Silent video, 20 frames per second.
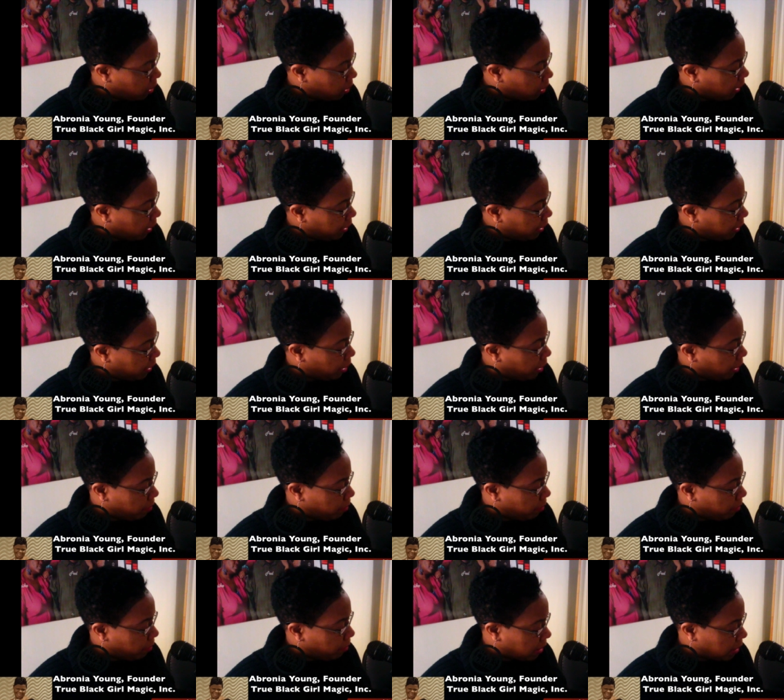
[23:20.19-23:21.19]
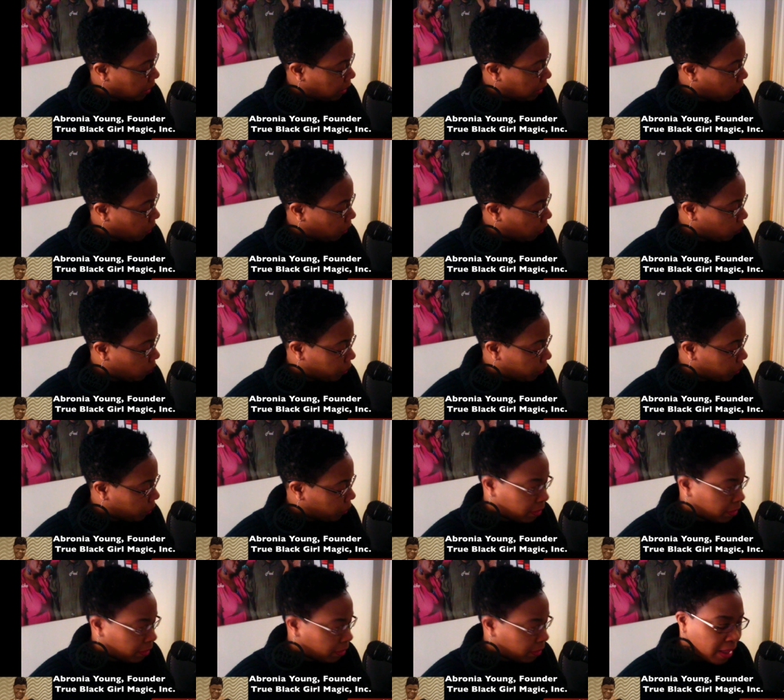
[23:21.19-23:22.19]
young lady. Her name is Lauren
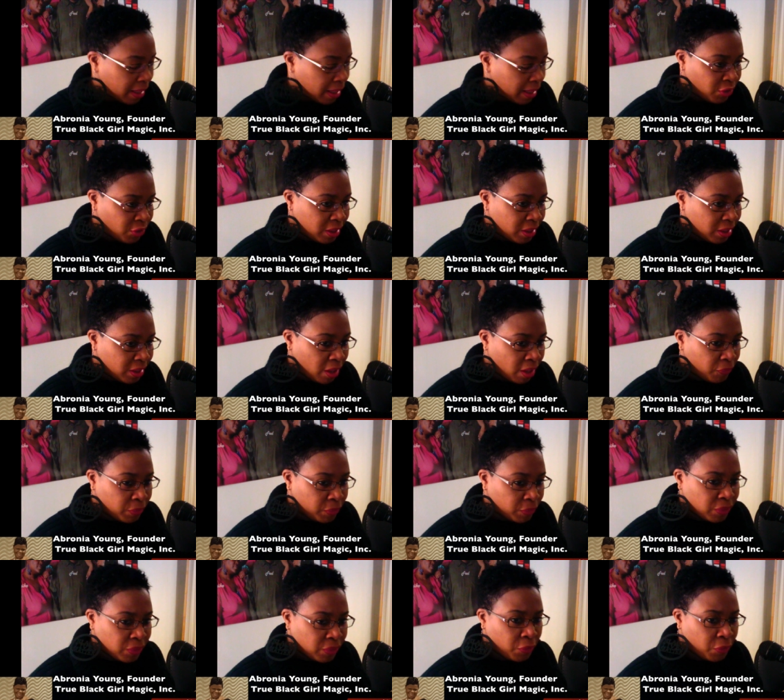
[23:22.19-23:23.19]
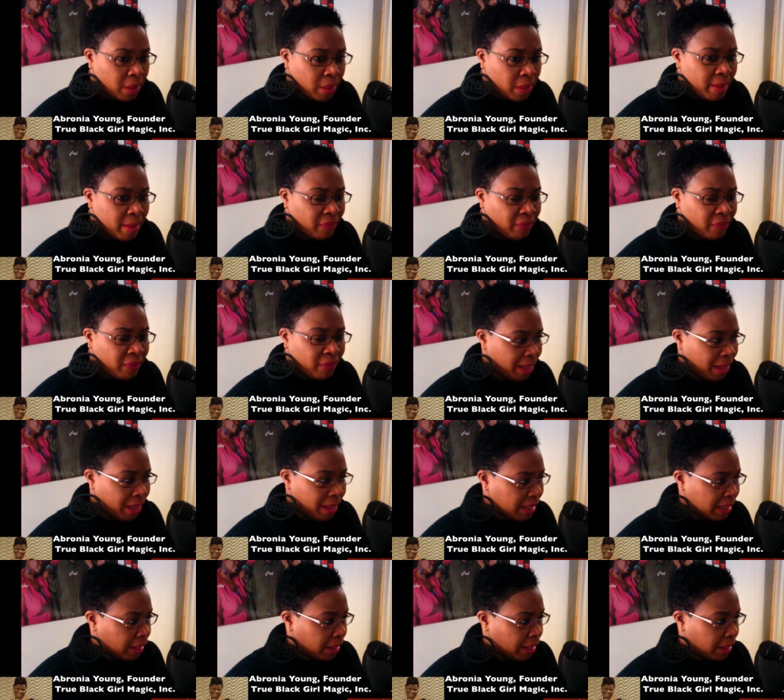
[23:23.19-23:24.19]
Williams, and she suffers from, if I'm not
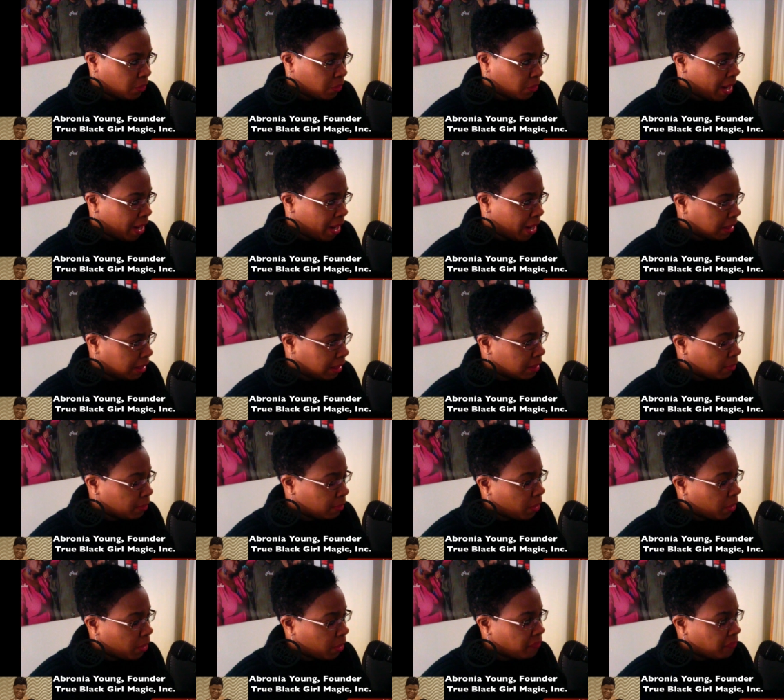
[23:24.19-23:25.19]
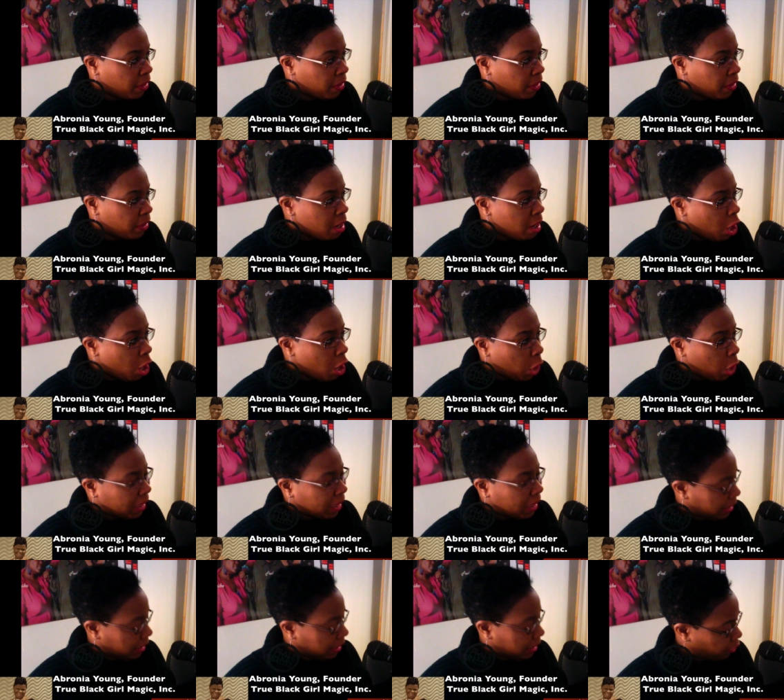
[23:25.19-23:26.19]
mistaken, psoriasis. But whatever her
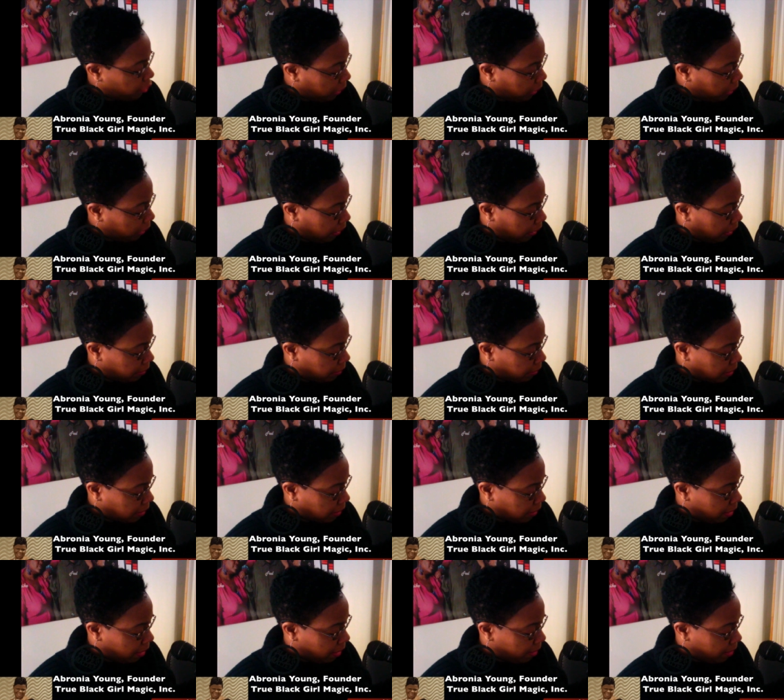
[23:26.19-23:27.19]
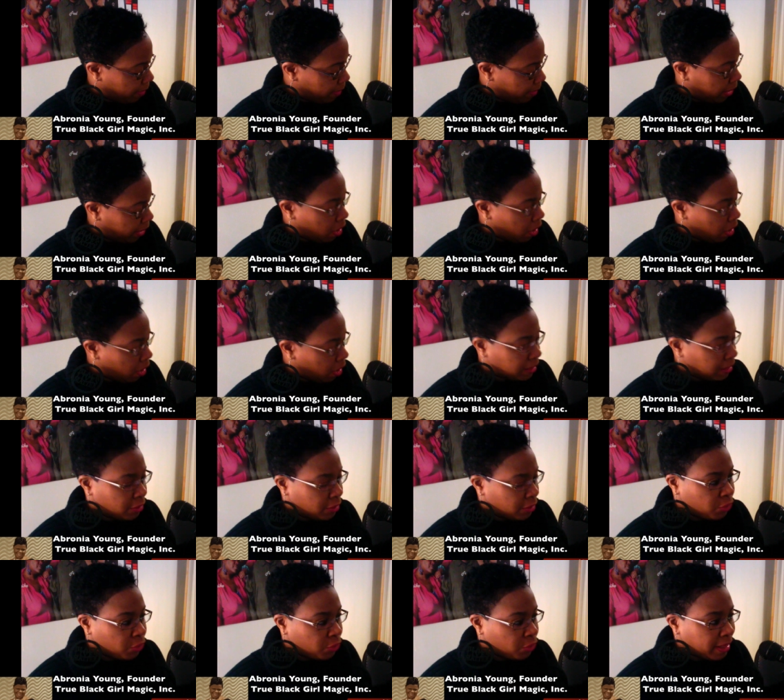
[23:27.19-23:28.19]
condition is, it
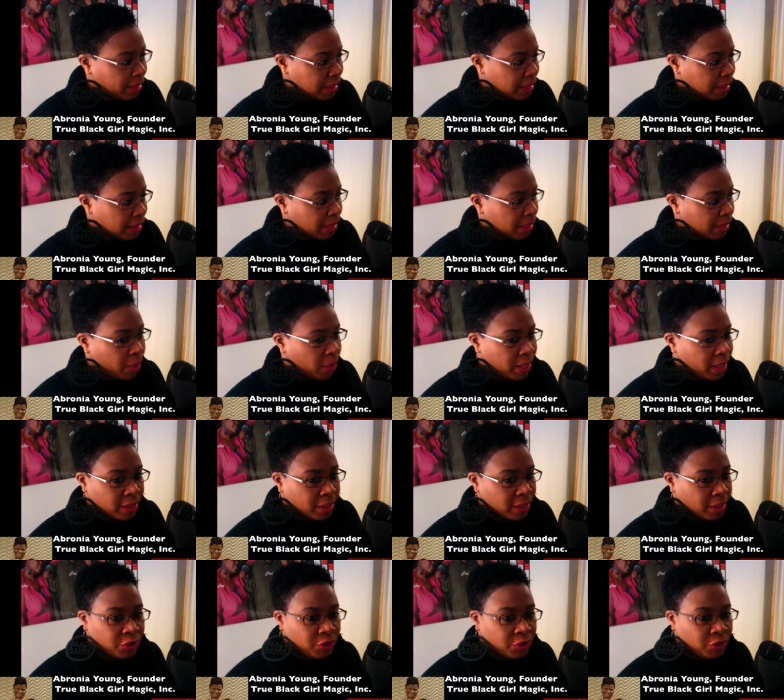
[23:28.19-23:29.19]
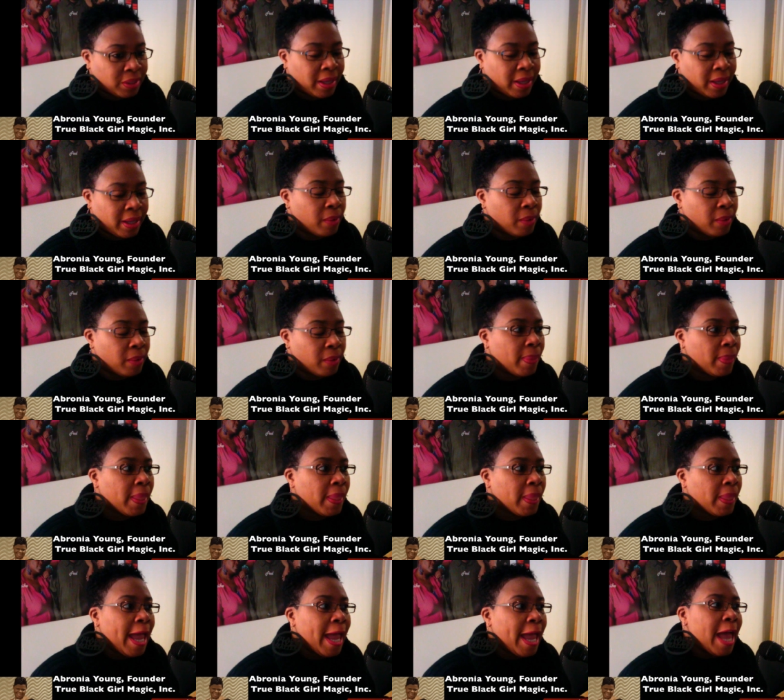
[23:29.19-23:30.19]
causes dryness and breakage in her scalp.
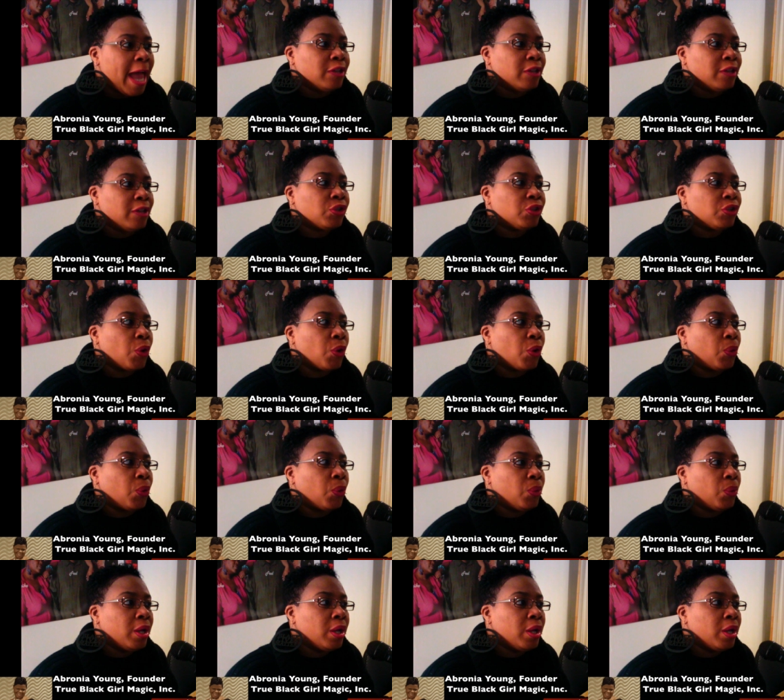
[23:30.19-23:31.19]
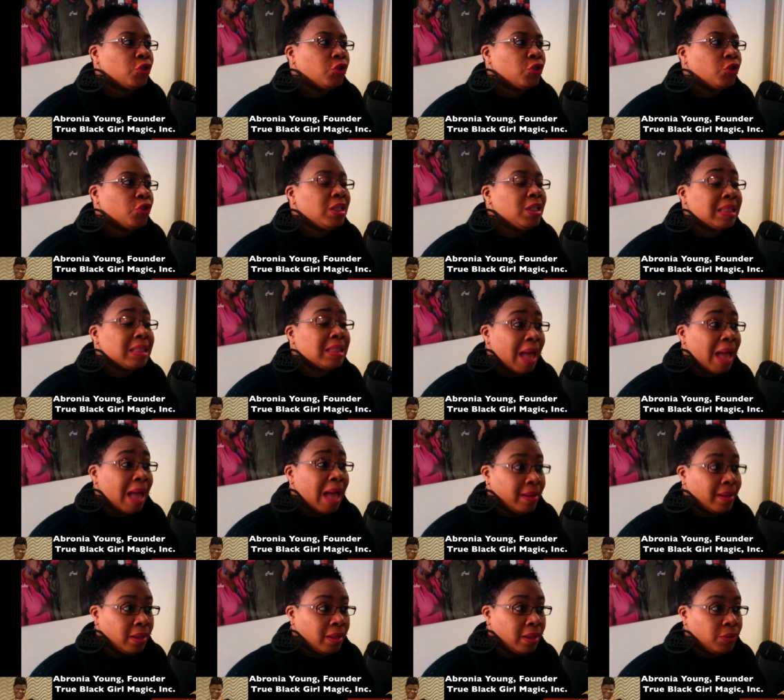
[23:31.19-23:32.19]
And so she
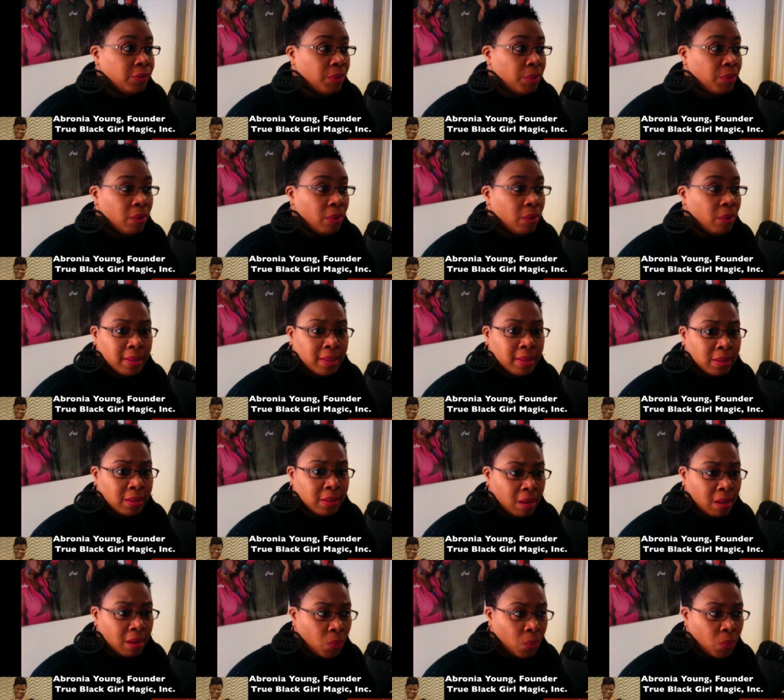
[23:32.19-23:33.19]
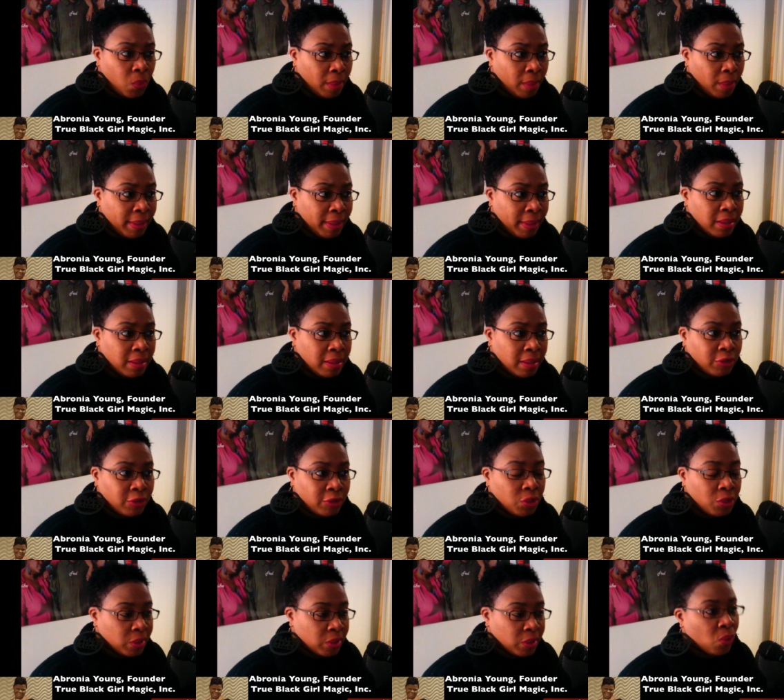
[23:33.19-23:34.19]
decided, as a young woman, that
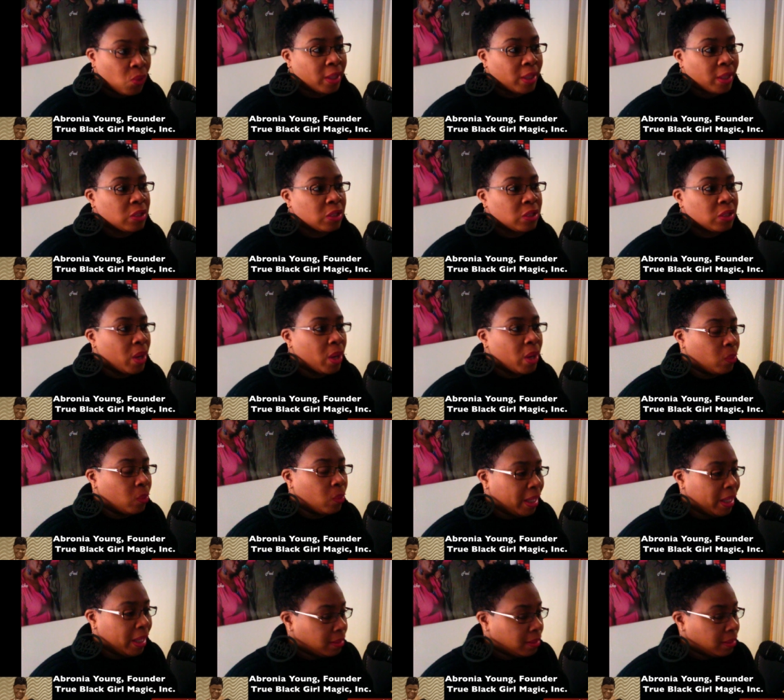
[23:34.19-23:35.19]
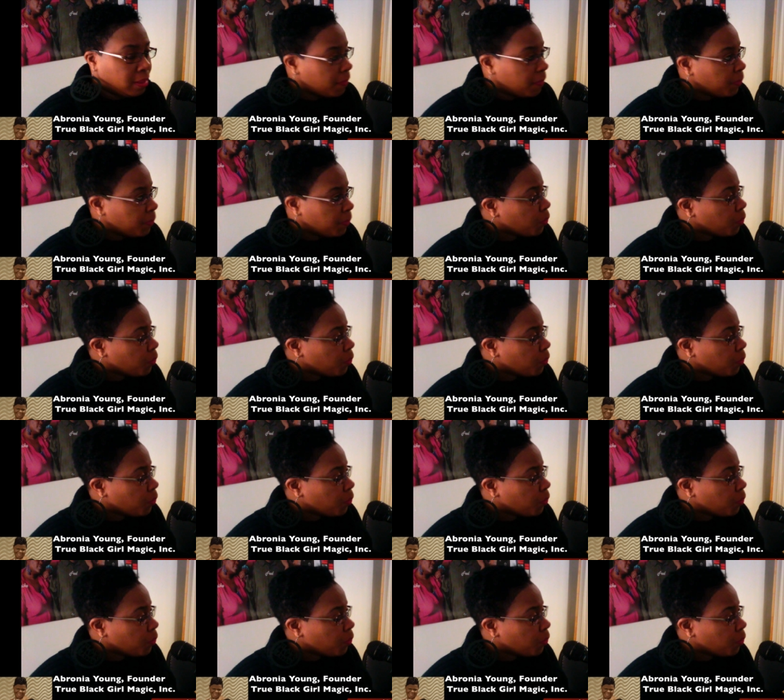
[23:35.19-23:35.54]
she was going to wear wigs.